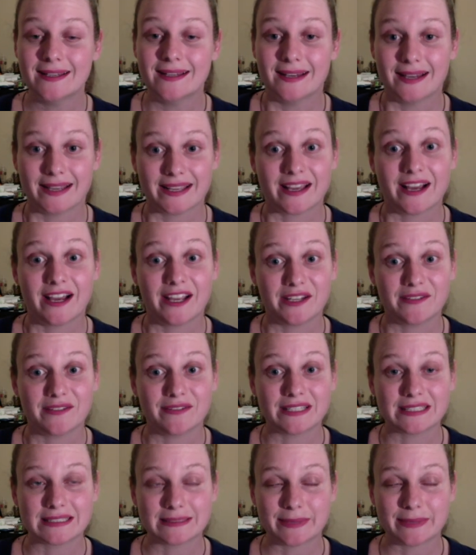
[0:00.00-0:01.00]
I kind of
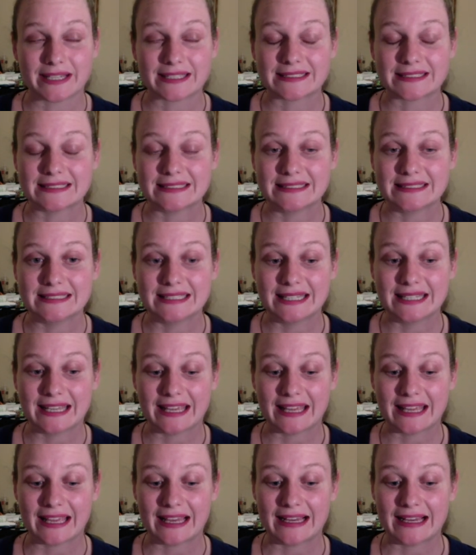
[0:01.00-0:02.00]
expected.
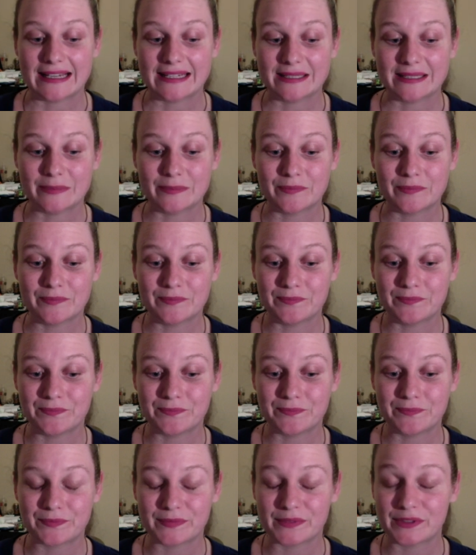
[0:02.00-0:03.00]

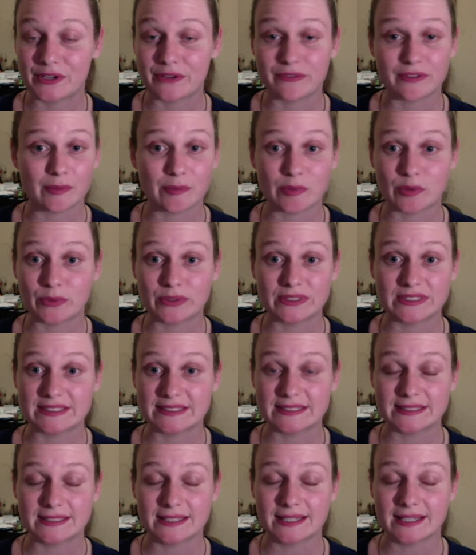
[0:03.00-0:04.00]
November
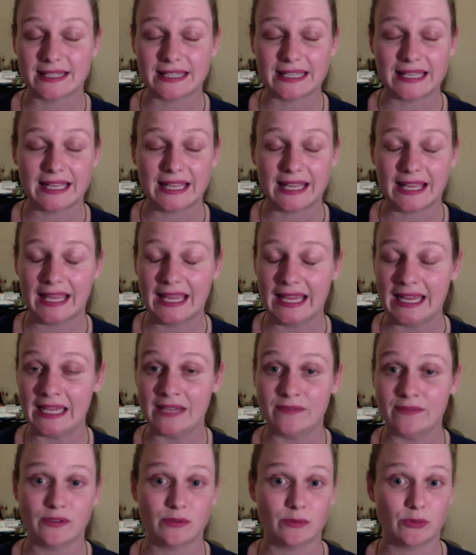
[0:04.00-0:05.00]
was
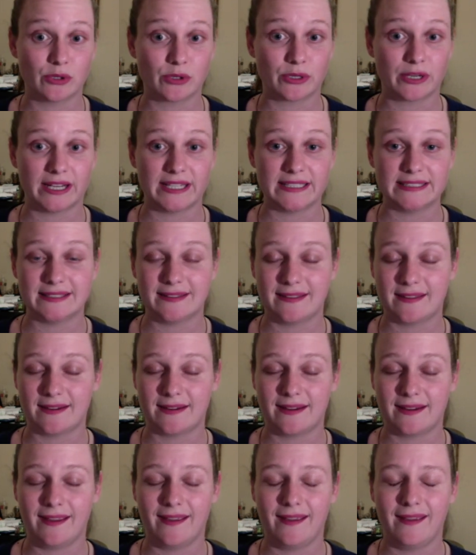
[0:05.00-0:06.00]
even more crazy than
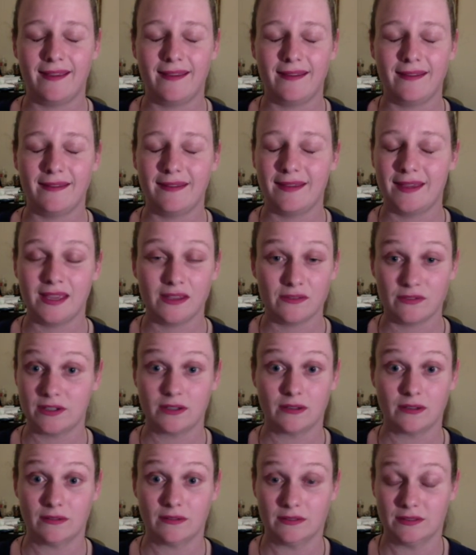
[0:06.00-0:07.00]
I
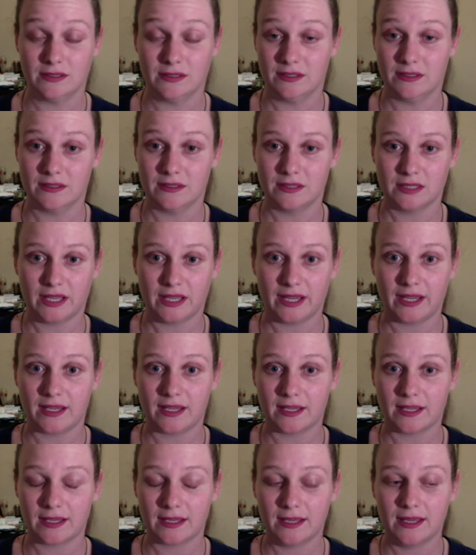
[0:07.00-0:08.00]
even,
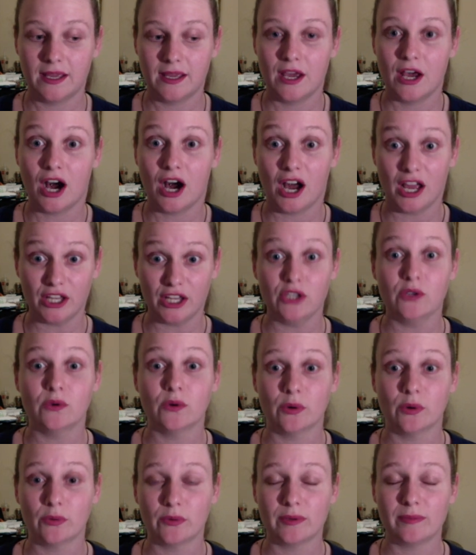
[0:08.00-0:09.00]
like, I
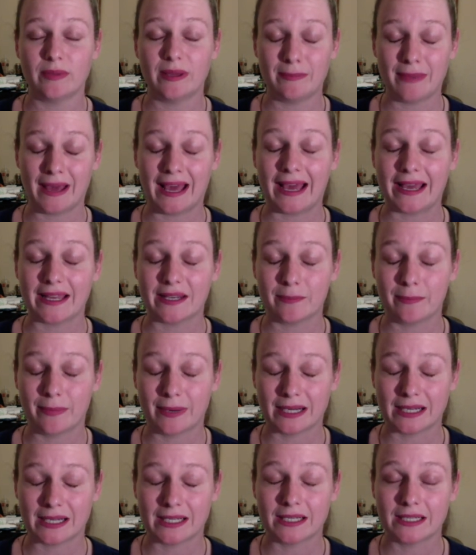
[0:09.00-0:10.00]
knew it would be bad,
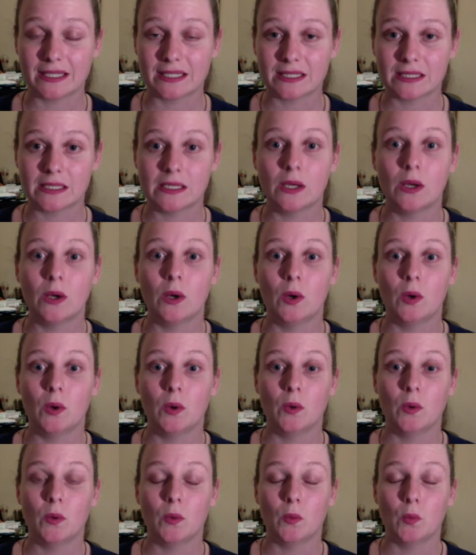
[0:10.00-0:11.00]
but
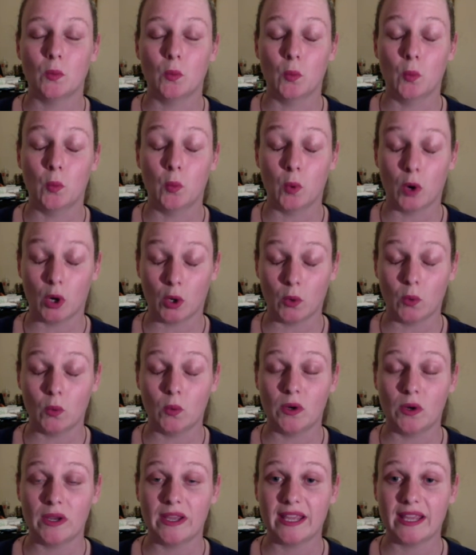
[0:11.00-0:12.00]

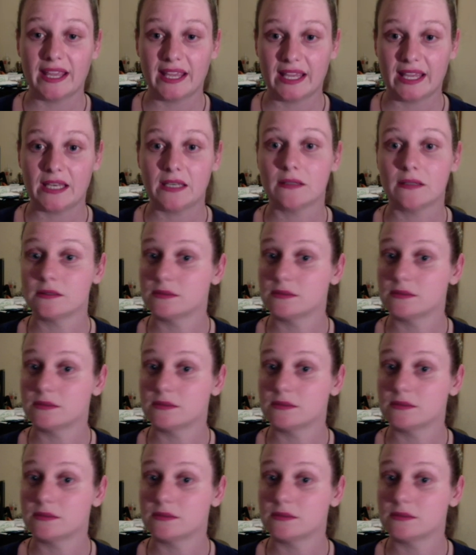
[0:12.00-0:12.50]
whoa, it